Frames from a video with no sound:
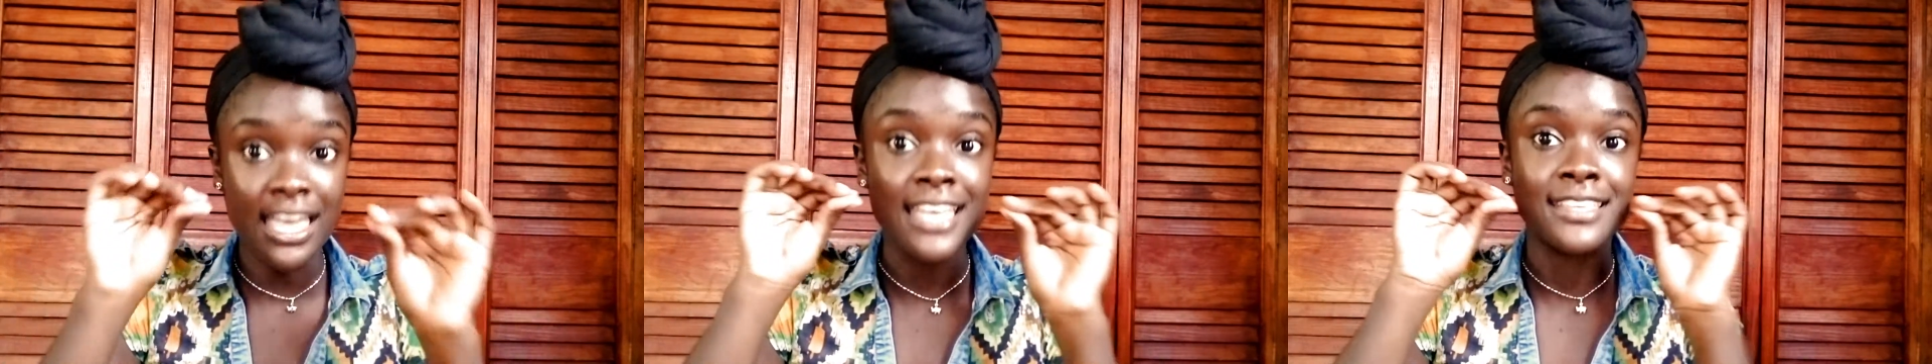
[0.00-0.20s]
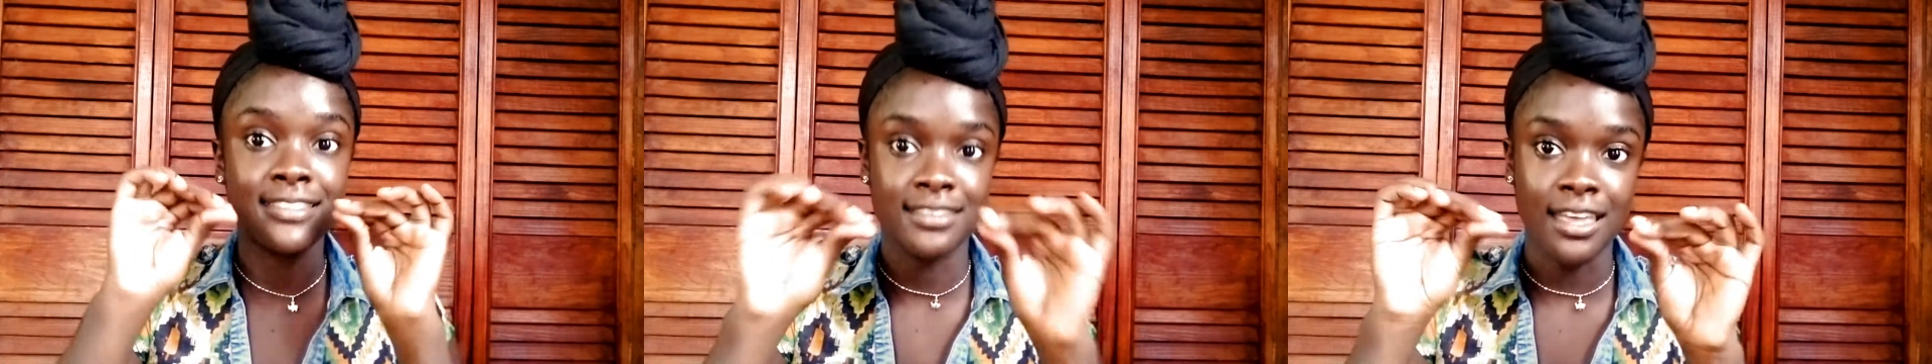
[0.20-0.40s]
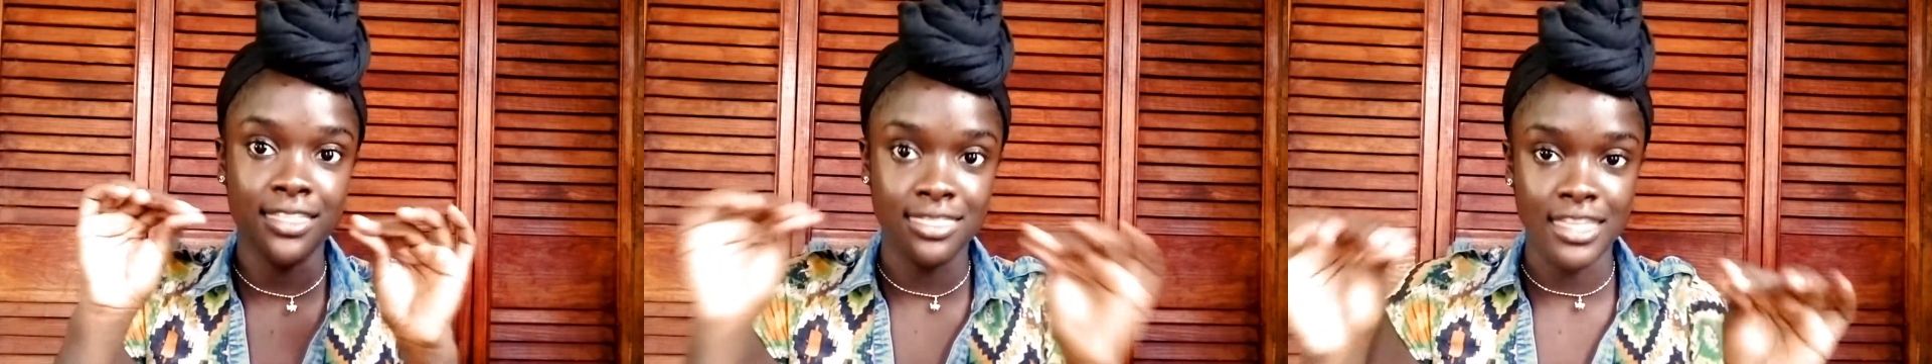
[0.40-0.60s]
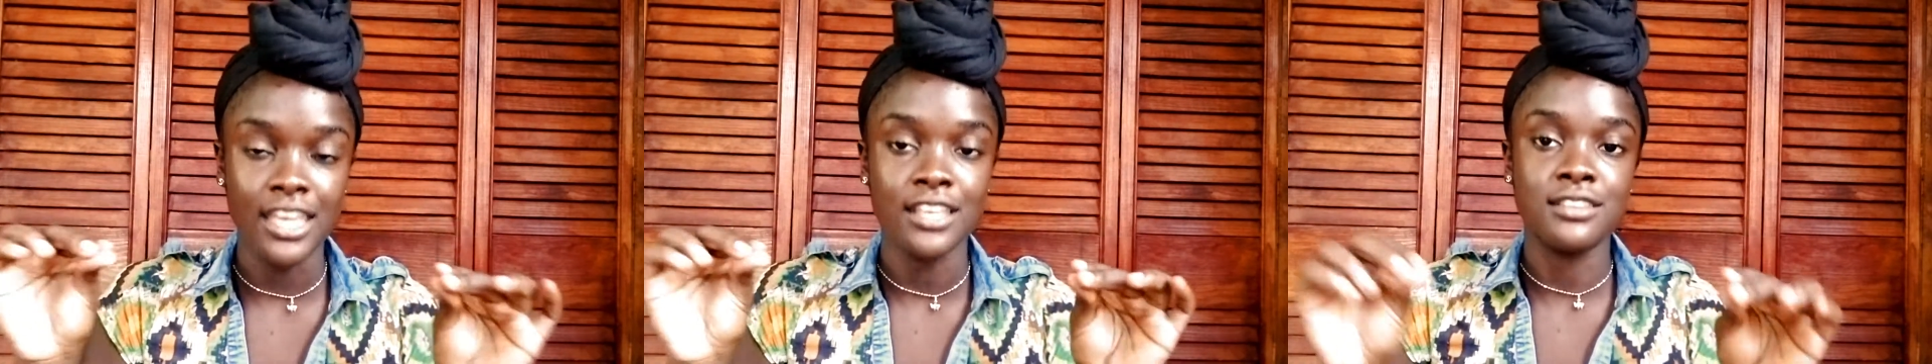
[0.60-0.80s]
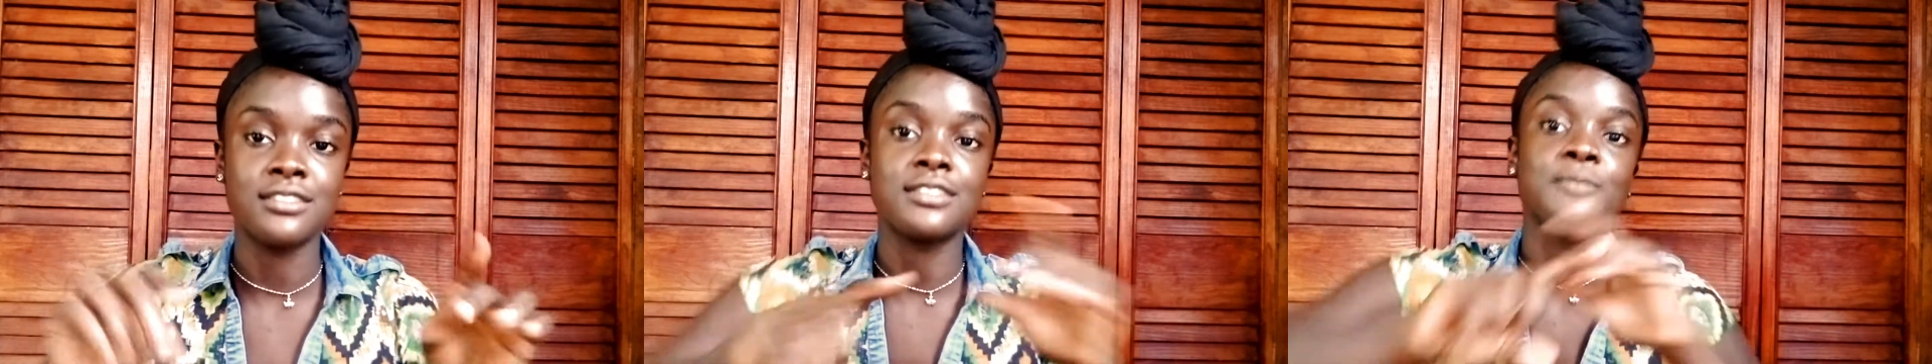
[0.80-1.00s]
said
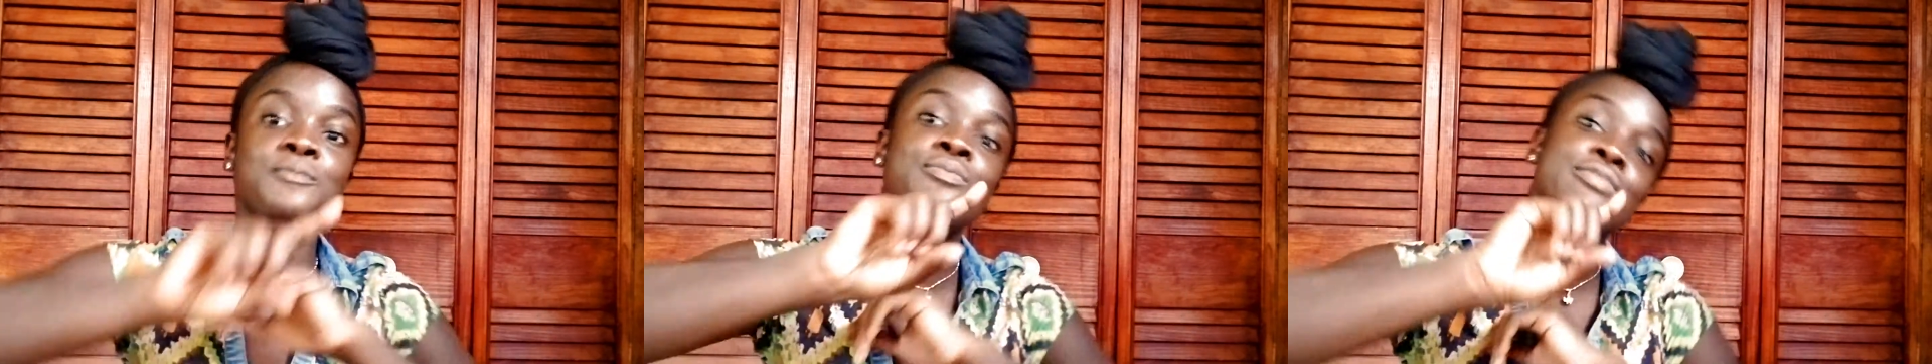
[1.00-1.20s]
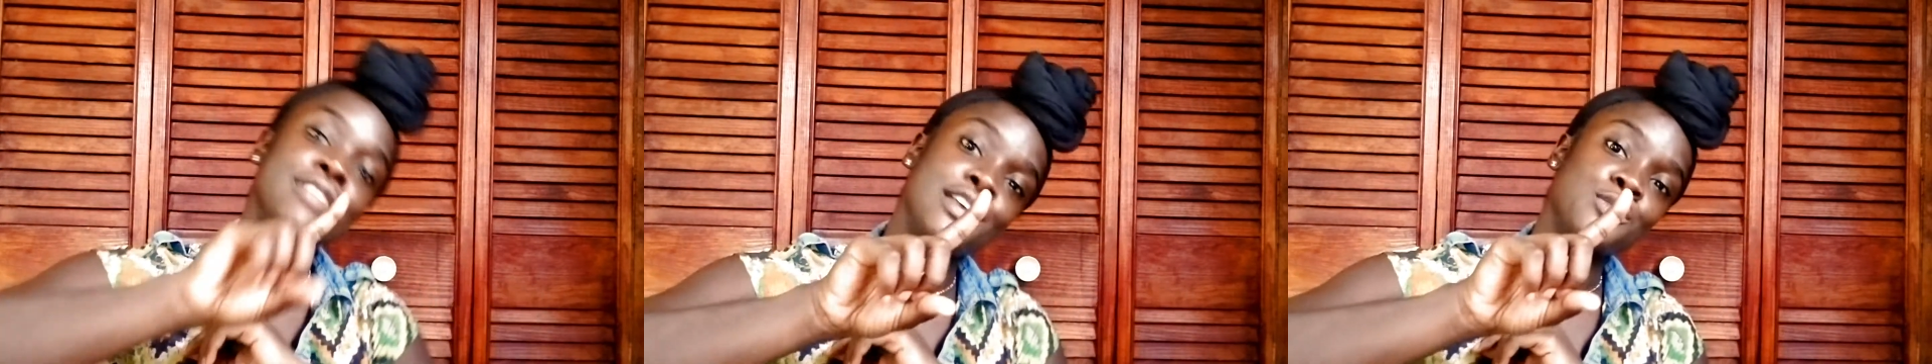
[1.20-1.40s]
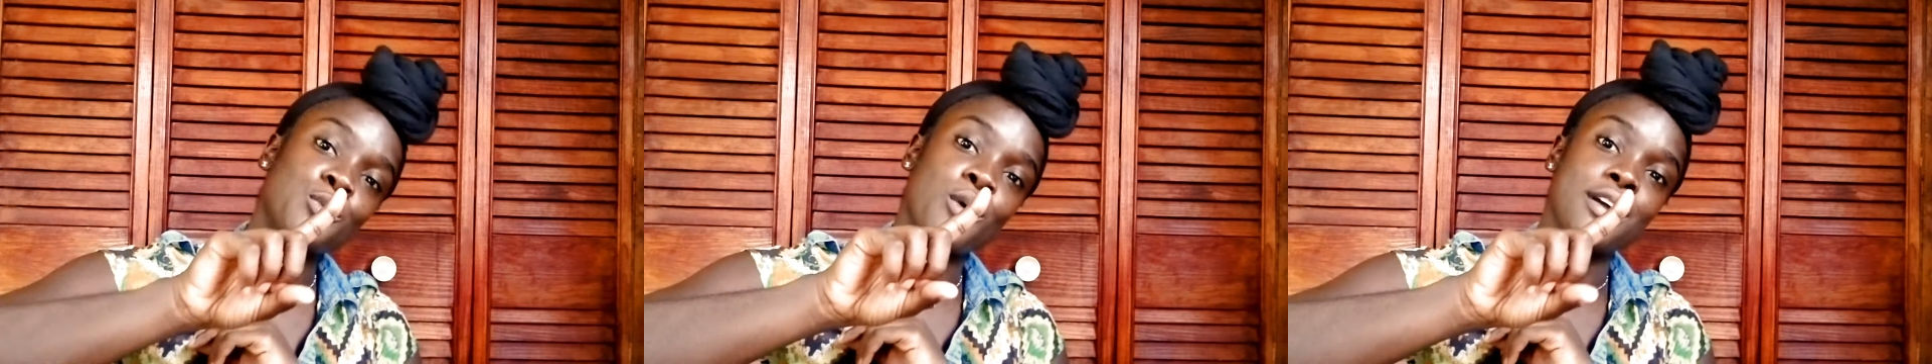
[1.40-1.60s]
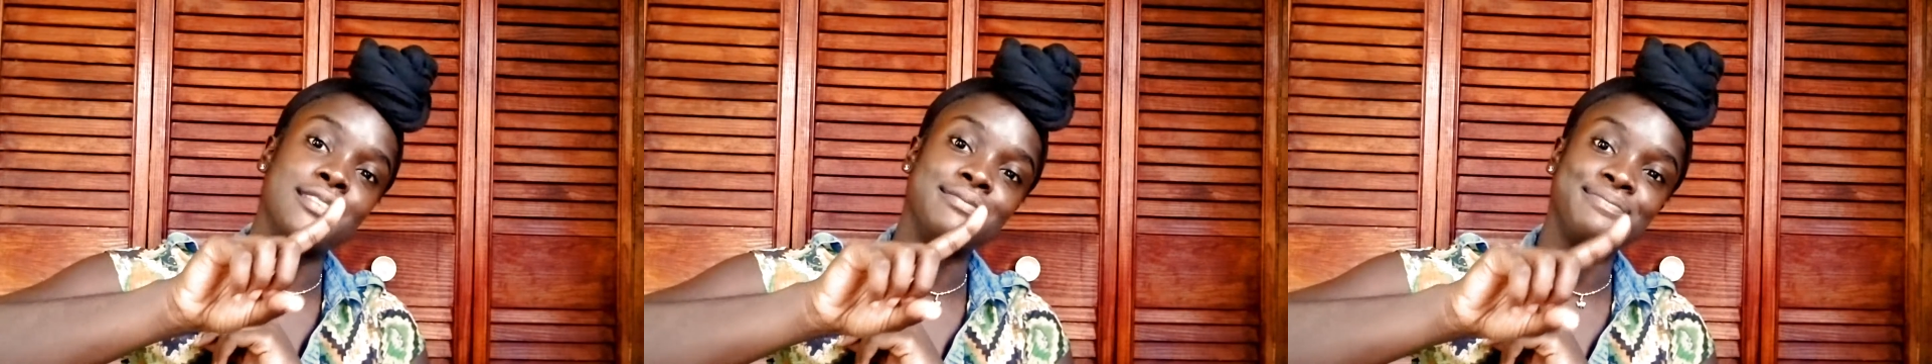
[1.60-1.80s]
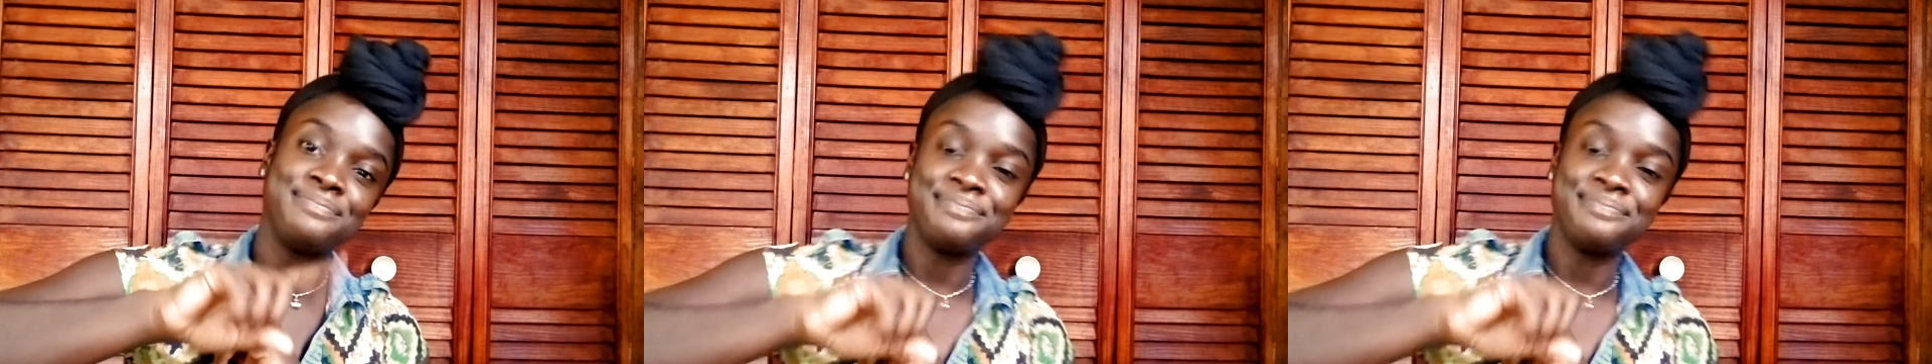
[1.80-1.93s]
things. That's one.